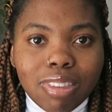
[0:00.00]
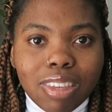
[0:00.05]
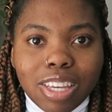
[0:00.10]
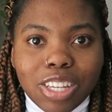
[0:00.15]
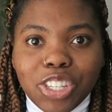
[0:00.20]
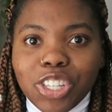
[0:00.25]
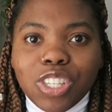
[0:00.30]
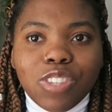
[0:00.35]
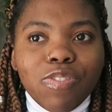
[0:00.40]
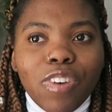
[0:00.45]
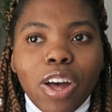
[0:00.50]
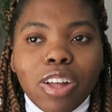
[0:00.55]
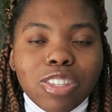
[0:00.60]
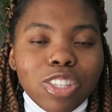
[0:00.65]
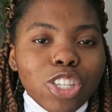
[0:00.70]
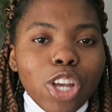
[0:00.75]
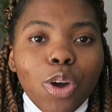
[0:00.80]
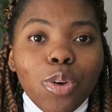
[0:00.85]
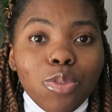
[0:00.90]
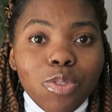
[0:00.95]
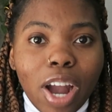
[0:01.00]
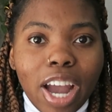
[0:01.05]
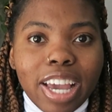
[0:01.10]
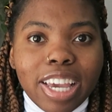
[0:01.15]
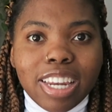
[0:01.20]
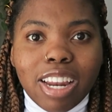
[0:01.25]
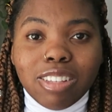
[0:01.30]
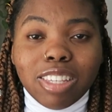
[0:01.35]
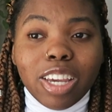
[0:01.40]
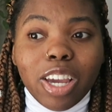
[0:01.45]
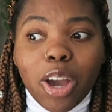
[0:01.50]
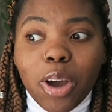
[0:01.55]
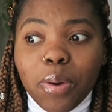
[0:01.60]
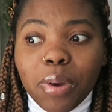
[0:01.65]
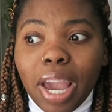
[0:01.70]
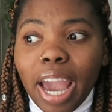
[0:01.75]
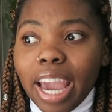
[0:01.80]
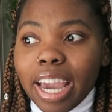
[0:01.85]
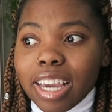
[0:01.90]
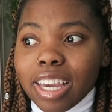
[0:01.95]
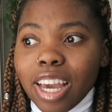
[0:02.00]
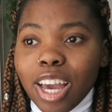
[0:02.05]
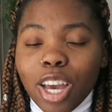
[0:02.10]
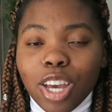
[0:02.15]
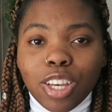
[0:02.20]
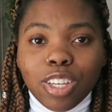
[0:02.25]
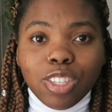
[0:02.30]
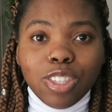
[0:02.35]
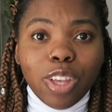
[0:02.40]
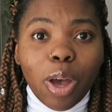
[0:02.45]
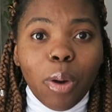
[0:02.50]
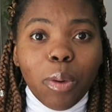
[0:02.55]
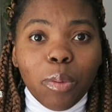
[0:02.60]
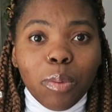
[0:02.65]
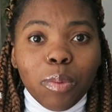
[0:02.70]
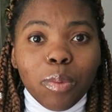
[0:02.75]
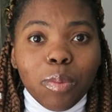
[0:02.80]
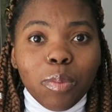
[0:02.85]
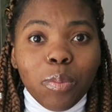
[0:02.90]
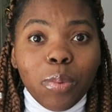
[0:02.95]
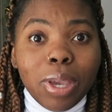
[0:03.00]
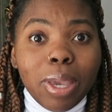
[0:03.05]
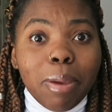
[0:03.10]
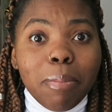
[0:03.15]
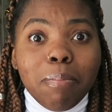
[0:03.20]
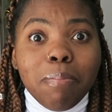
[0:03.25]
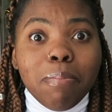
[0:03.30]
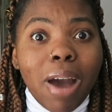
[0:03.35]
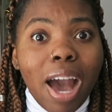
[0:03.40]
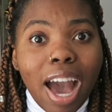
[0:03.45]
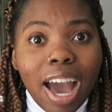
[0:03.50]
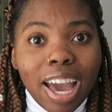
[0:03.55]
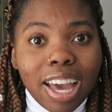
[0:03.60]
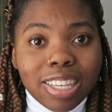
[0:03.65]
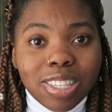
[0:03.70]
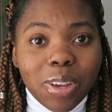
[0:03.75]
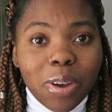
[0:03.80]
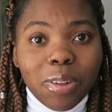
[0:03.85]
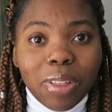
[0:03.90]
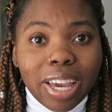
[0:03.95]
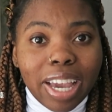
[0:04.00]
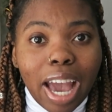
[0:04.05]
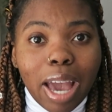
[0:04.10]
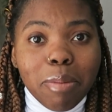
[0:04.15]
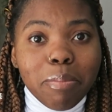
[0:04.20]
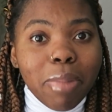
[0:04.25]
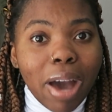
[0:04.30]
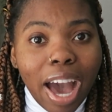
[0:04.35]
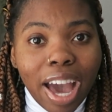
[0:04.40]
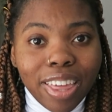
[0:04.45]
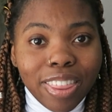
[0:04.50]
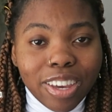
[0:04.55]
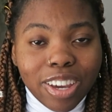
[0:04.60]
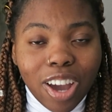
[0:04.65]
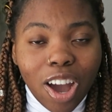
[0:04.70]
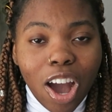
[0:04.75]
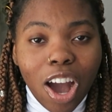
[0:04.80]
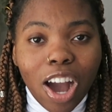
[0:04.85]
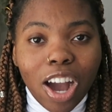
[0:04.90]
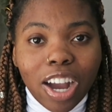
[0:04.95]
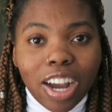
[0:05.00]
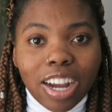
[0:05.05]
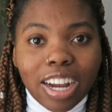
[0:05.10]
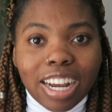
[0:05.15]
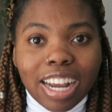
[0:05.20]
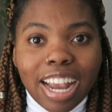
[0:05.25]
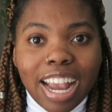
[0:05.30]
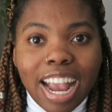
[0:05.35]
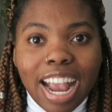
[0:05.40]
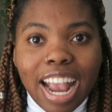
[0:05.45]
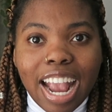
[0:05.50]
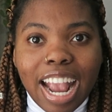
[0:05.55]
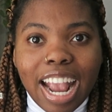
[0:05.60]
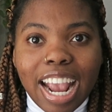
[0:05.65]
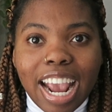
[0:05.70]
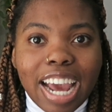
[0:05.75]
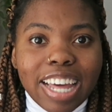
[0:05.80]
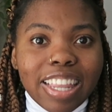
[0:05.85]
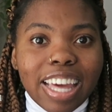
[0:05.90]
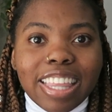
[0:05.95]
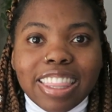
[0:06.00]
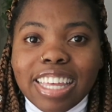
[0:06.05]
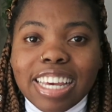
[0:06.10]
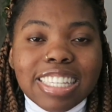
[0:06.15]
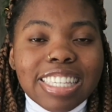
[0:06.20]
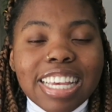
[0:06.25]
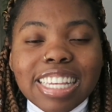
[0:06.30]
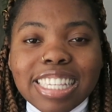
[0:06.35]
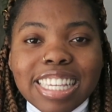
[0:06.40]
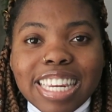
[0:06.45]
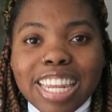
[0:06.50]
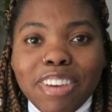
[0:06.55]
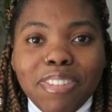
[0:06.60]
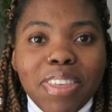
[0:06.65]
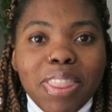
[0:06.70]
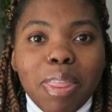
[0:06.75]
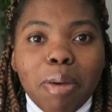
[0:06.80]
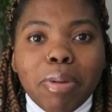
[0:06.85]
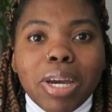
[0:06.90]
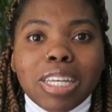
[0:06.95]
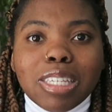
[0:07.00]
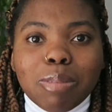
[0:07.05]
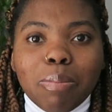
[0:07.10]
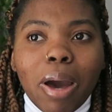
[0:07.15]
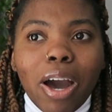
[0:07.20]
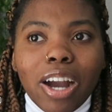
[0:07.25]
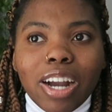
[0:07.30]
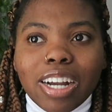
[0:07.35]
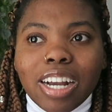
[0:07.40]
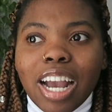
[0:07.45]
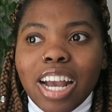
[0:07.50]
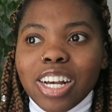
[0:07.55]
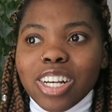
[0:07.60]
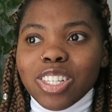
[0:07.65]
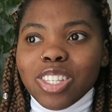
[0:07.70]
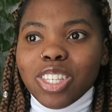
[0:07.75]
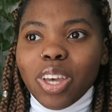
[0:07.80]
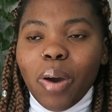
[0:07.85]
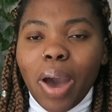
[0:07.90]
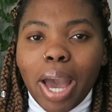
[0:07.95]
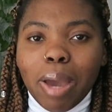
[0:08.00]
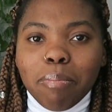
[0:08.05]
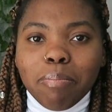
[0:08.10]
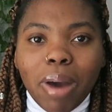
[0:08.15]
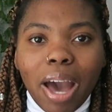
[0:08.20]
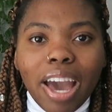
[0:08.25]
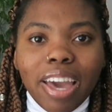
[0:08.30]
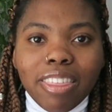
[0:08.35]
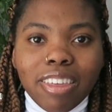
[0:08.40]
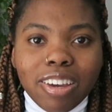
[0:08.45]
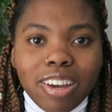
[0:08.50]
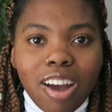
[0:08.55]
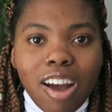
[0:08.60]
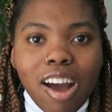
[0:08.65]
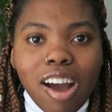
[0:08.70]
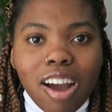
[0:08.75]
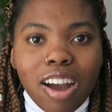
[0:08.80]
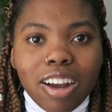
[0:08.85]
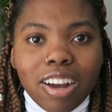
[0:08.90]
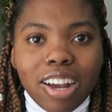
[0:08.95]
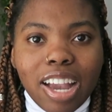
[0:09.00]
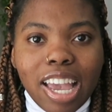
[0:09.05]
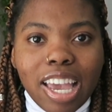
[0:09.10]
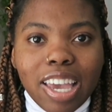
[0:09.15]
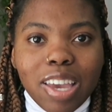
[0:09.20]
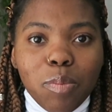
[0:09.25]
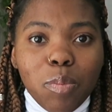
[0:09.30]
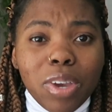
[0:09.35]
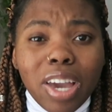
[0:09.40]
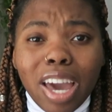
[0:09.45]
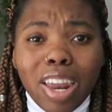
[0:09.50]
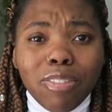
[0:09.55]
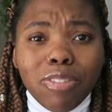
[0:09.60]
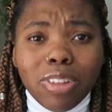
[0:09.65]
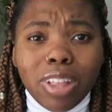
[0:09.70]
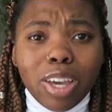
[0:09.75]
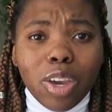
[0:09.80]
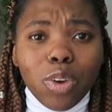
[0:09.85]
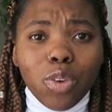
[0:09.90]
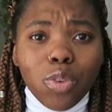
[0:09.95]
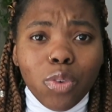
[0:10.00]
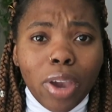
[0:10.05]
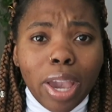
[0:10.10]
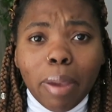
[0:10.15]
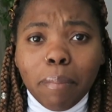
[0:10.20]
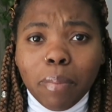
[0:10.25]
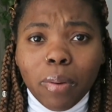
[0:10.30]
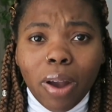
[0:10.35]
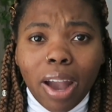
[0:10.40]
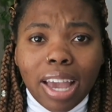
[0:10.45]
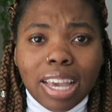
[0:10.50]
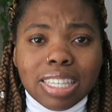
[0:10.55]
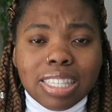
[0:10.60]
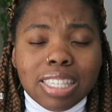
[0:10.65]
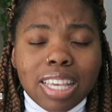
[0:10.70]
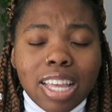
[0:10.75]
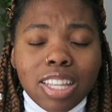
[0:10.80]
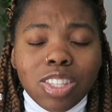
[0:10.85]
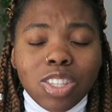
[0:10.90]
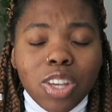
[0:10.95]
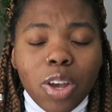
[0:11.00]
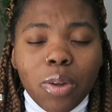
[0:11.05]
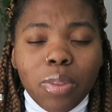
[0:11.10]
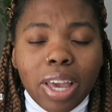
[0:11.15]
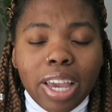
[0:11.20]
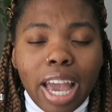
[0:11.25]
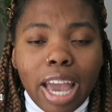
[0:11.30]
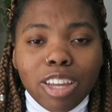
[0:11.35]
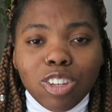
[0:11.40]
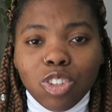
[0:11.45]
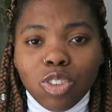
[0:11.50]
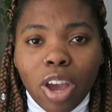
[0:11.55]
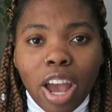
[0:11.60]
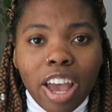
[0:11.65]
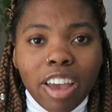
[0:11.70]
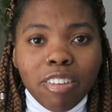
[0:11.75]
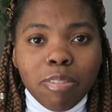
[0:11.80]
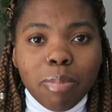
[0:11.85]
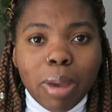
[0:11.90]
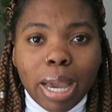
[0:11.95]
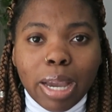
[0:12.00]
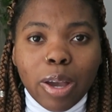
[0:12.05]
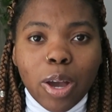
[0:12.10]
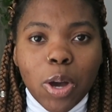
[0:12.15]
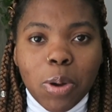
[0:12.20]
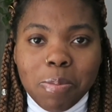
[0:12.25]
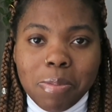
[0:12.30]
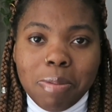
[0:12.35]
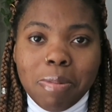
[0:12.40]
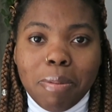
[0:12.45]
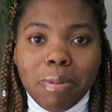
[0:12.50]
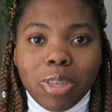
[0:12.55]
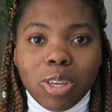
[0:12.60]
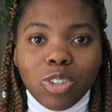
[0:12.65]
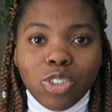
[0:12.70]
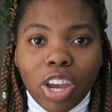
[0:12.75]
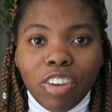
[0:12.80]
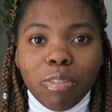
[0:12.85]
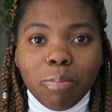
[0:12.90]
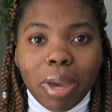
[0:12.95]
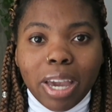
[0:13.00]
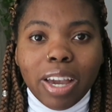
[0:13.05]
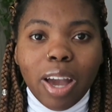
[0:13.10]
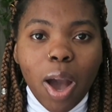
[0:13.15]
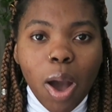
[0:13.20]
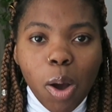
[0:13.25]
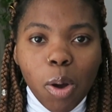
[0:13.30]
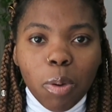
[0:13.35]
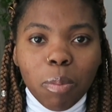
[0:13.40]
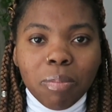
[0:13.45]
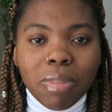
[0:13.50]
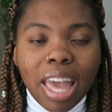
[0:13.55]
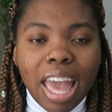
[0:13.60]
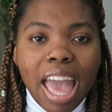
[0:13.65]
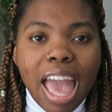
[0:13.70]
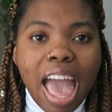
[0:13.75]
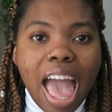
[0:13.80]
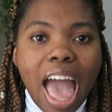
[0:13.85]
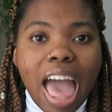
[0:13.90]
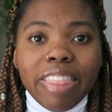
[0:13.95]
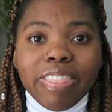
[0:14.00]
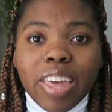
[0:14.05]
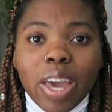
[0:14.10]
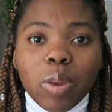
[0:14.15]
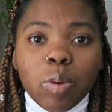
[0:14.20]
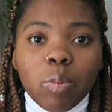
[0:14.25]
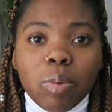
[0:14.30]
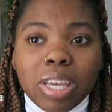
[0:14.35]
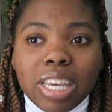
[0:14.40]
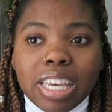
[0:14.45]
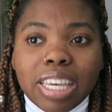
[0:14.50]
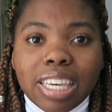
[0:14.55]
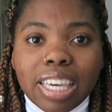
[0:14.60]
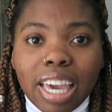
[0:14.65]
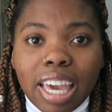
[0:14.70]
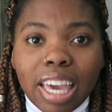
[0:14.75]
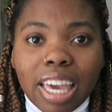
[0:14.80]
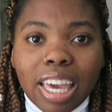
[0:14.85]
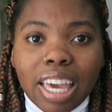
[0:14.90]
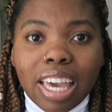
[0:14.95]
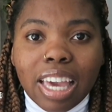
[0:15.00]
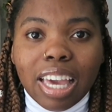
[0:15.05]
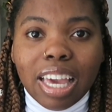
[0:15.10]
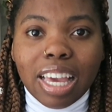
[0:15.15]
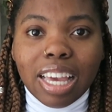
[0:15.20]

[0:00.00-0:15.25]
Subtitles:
right. And I was like, okay, so I buy the car, and like this isn't even the best part. So I buy the car and we got it for like a great price. And so like I drive back home, me and my brother driving back home, and then we get